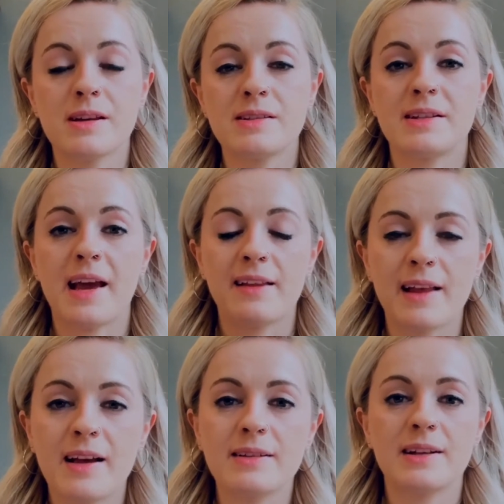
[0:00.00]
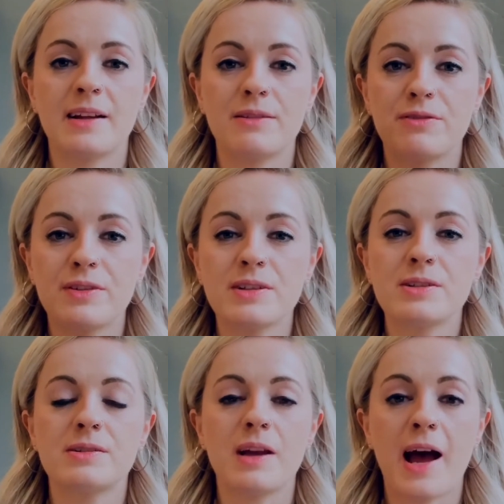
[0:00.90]
to get that kind of
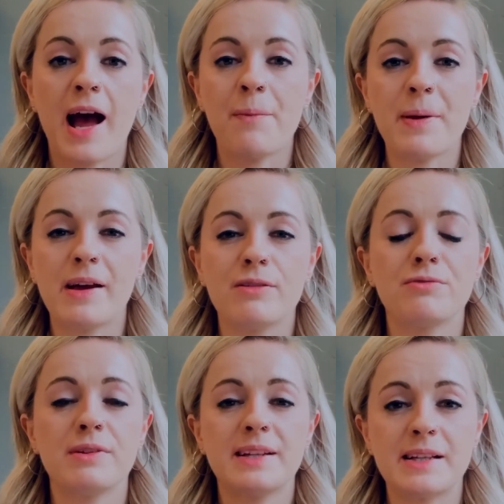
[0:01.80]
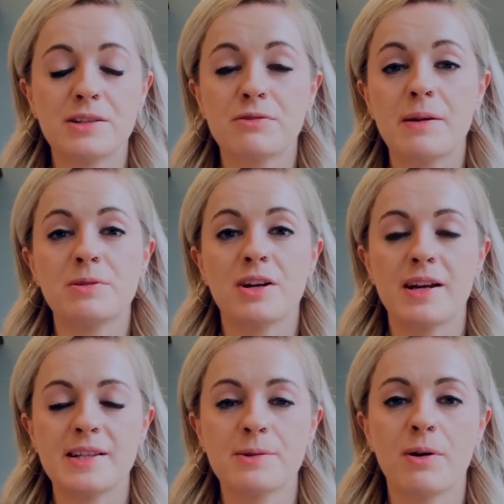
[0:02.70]
a habit of reading scripture
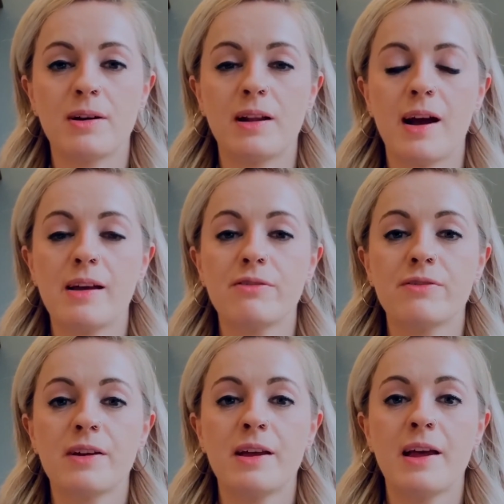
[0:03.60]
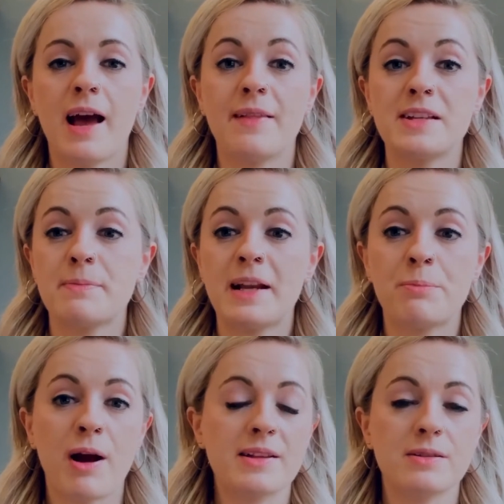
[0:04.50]
into our life. And there's many
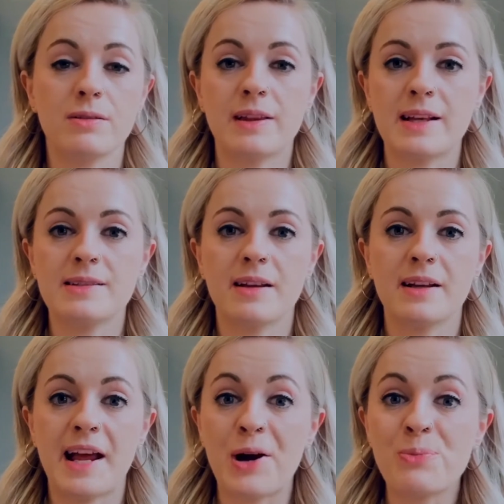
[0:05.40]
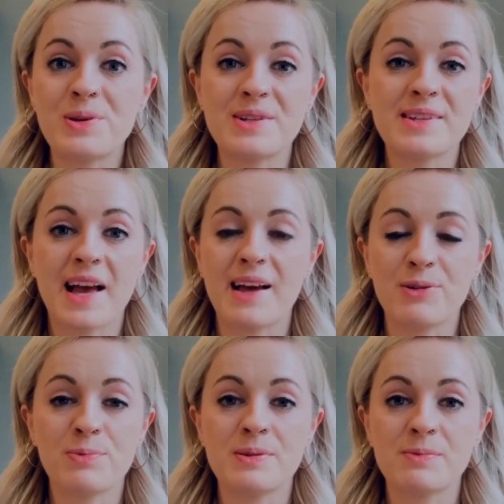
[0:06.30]
practical things that can help us
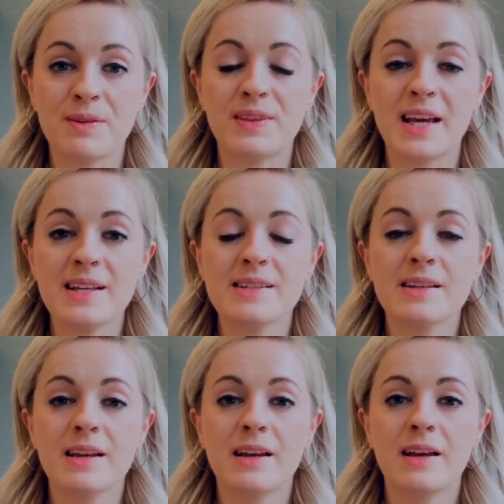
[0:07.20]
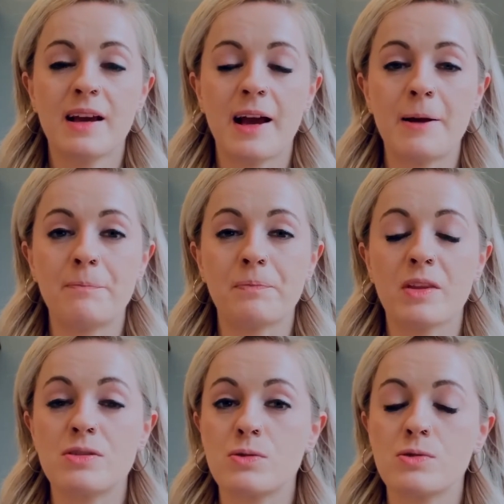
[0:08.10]
with this.
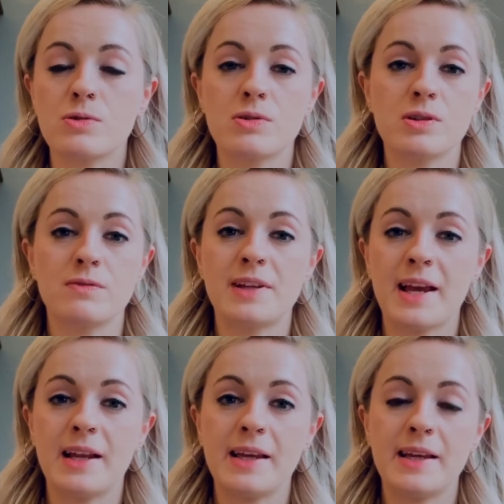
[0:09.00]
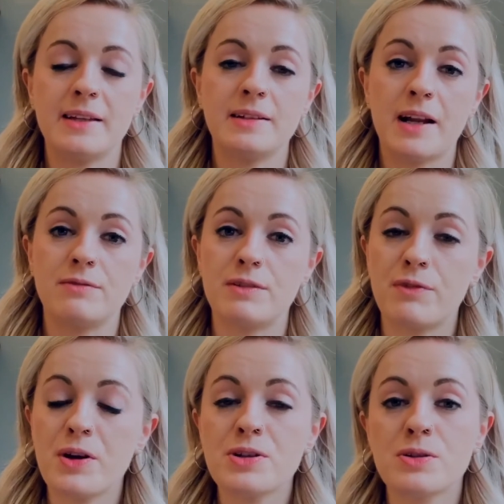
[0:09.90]
There's all sorts of daily kind of
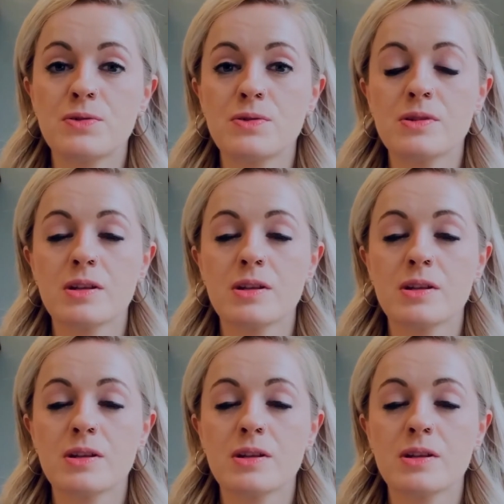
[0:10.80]
devotionals,